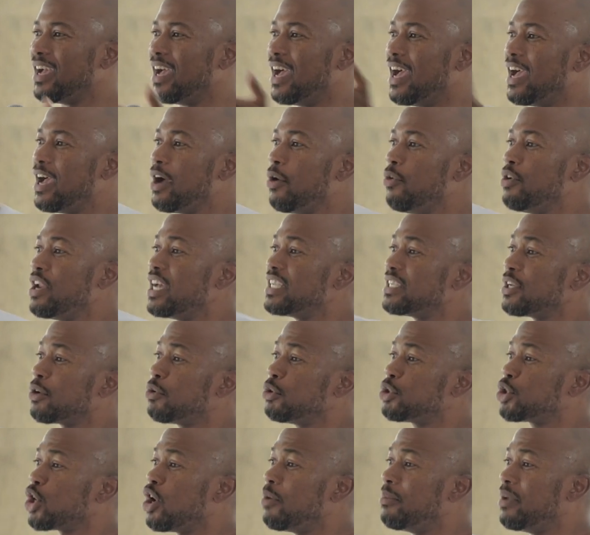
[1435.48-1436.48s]
eh, unaweza
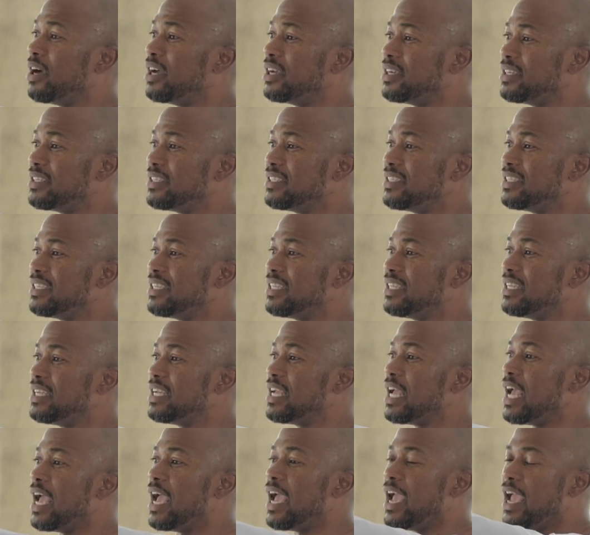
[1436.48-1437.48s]
kuchoma
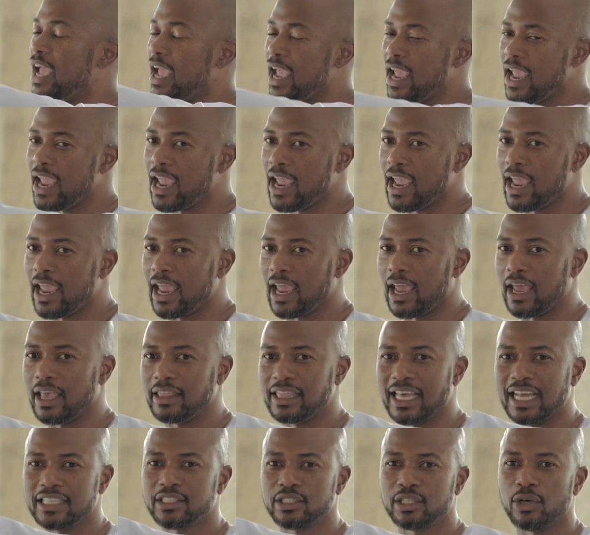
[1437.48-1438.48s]
Ehe,
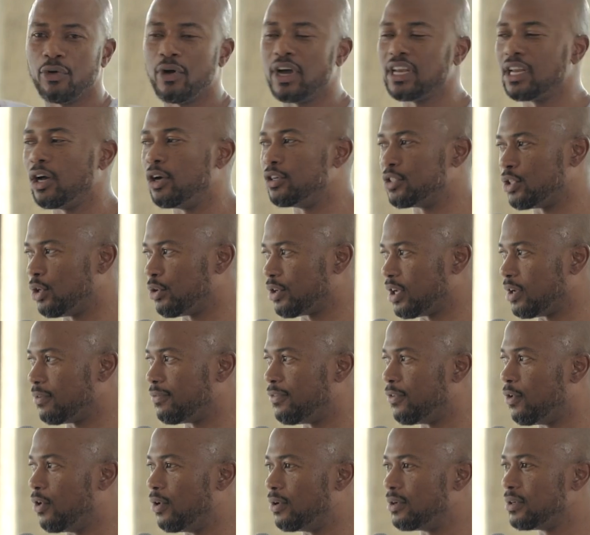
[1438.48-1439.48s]
that's the one I was looking
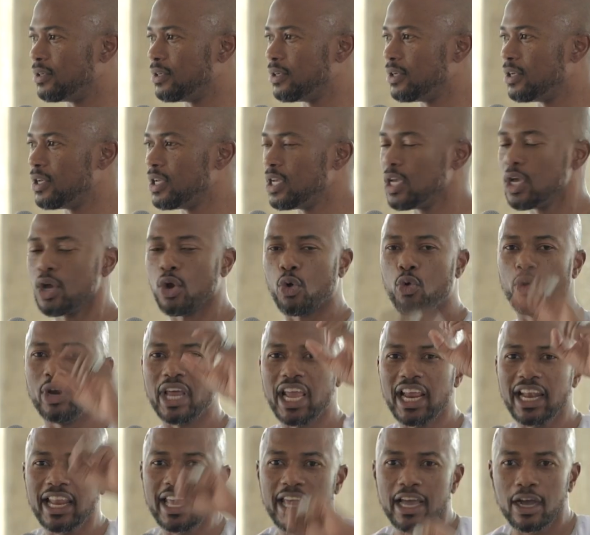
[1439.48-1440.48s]
for.
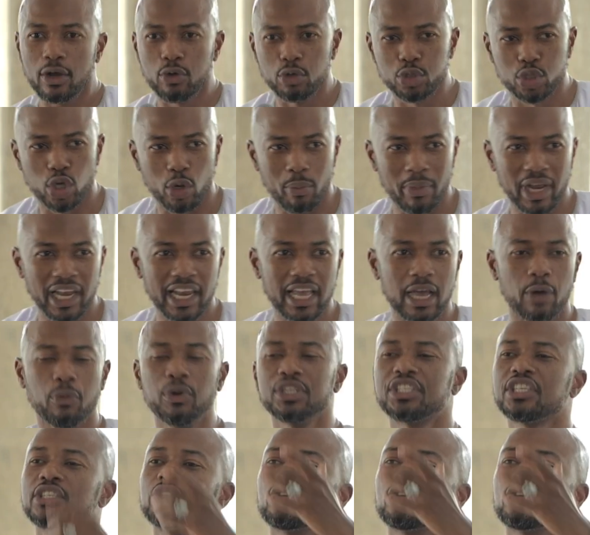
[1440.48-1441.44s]
Kuna ile ya kuchomelea, which